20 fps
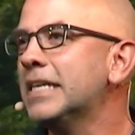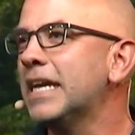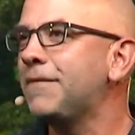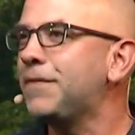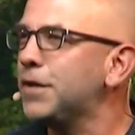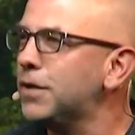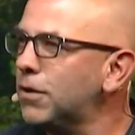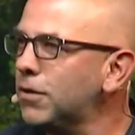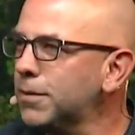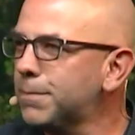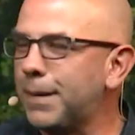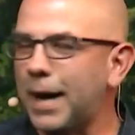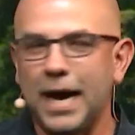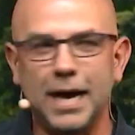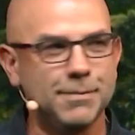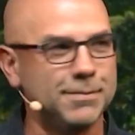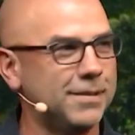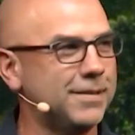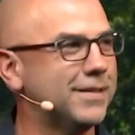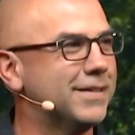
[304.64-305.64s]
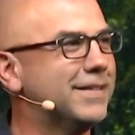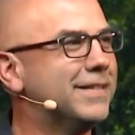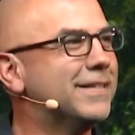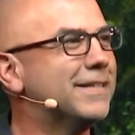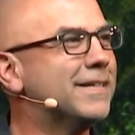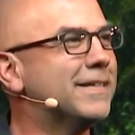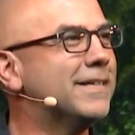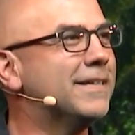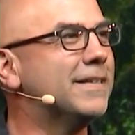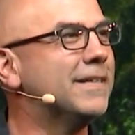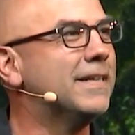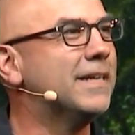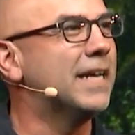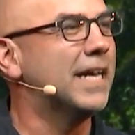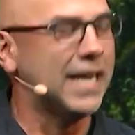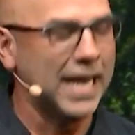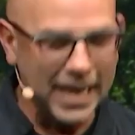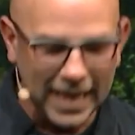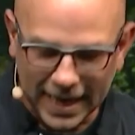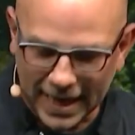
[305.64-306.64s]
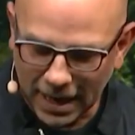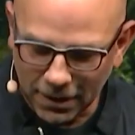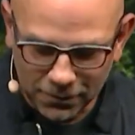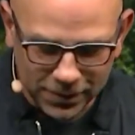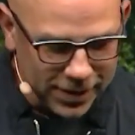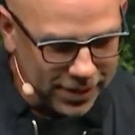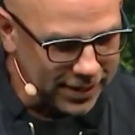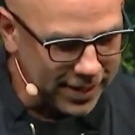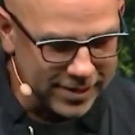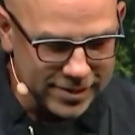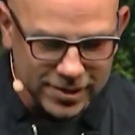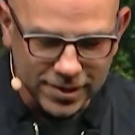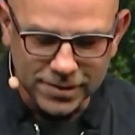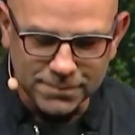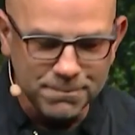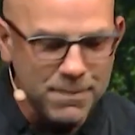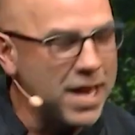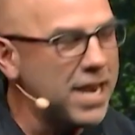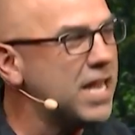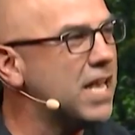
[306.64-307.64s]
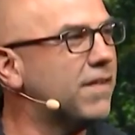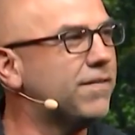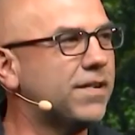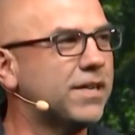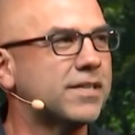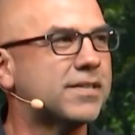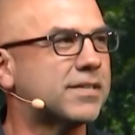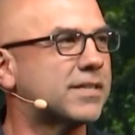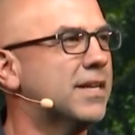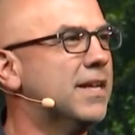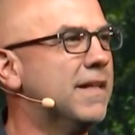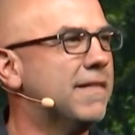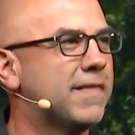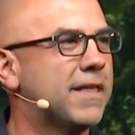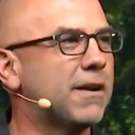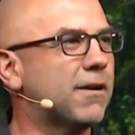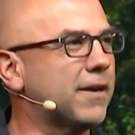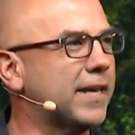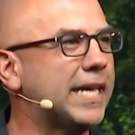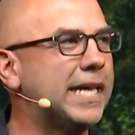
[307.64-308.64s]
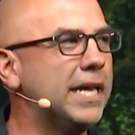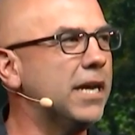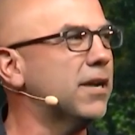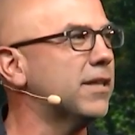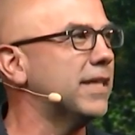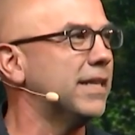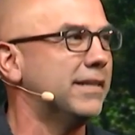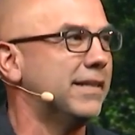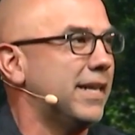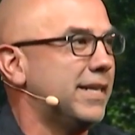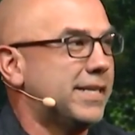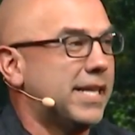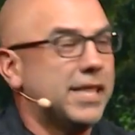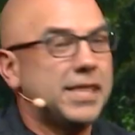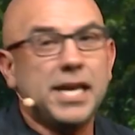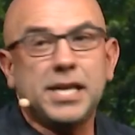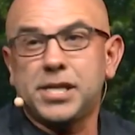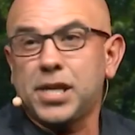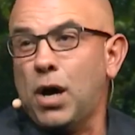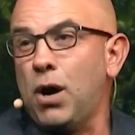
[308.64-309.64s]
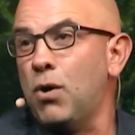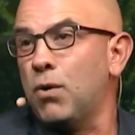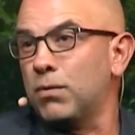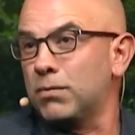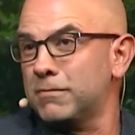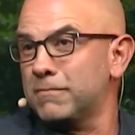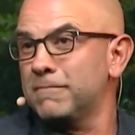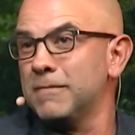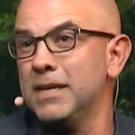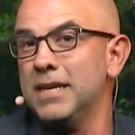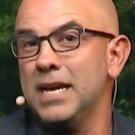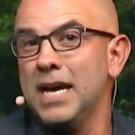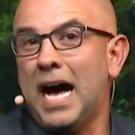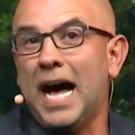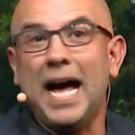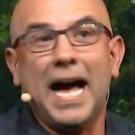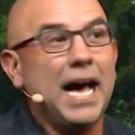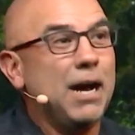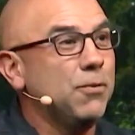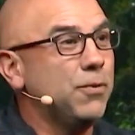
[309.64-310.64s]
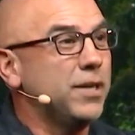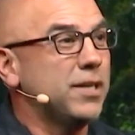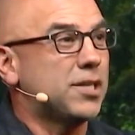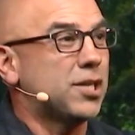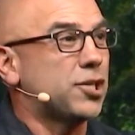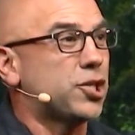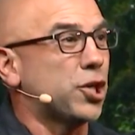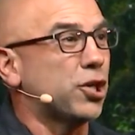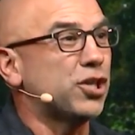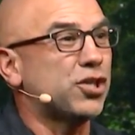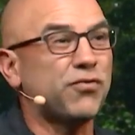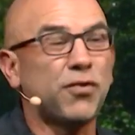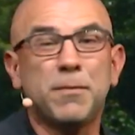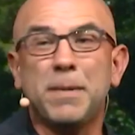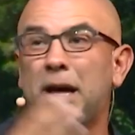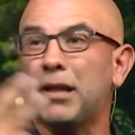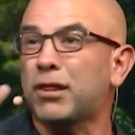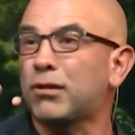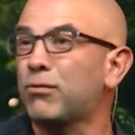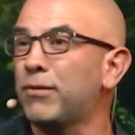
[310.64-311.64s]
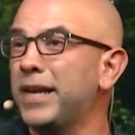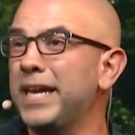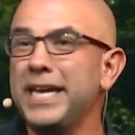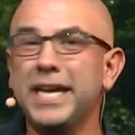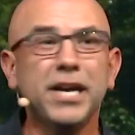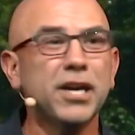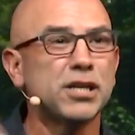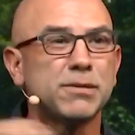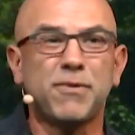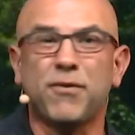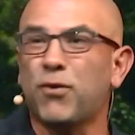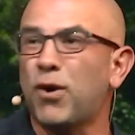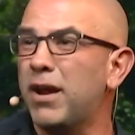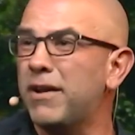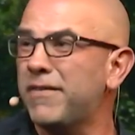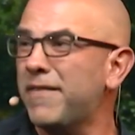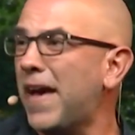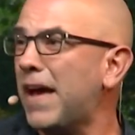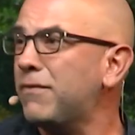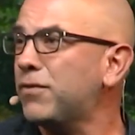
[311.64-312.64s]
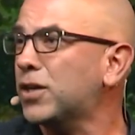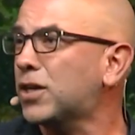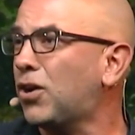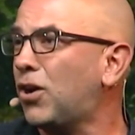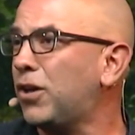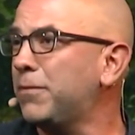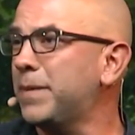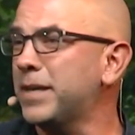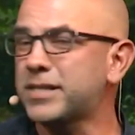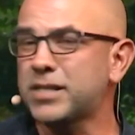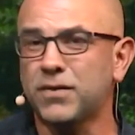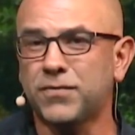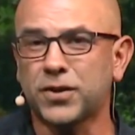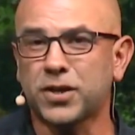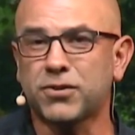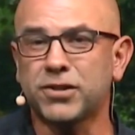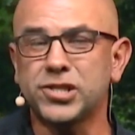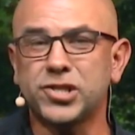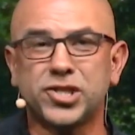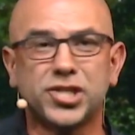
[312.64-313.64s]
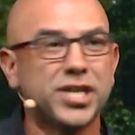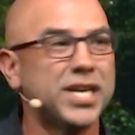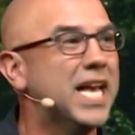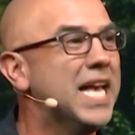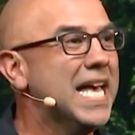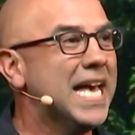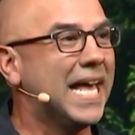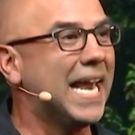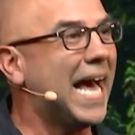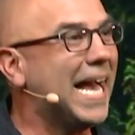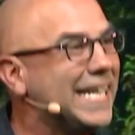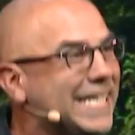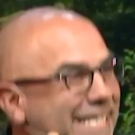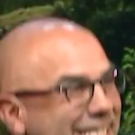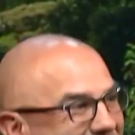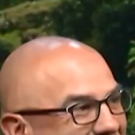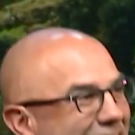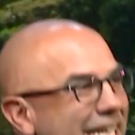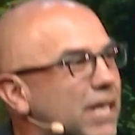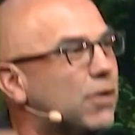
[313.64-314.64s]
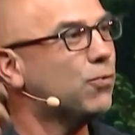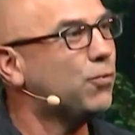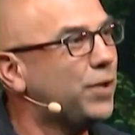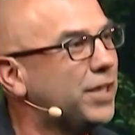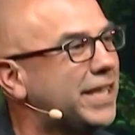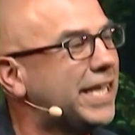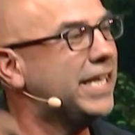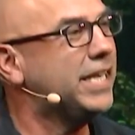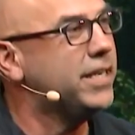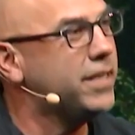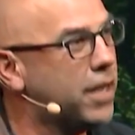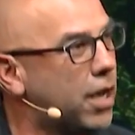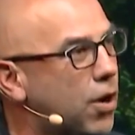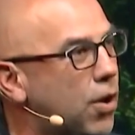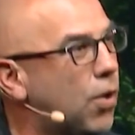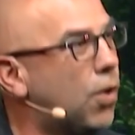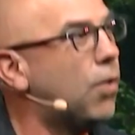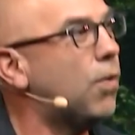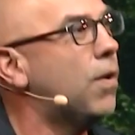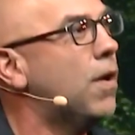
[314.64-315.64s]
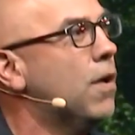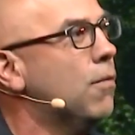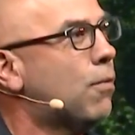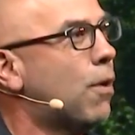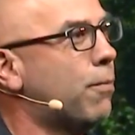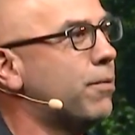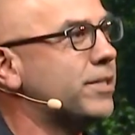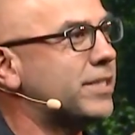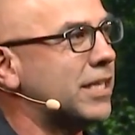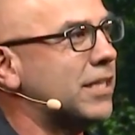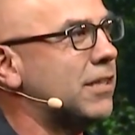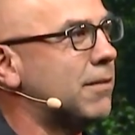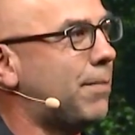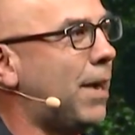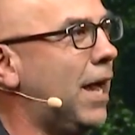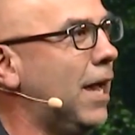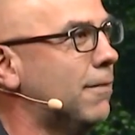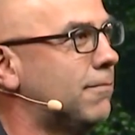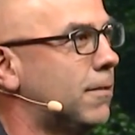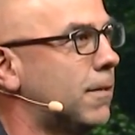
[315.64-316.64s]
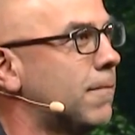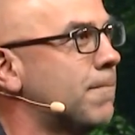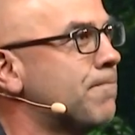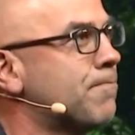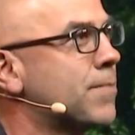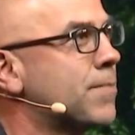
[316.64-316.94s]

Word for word: if you know the Bible, and I, and I realize there's many of us that are here that, that, that don't. I, I went to church for about three years before I'd have ever called myself a Christian, and I didn't really know what was in the Bible.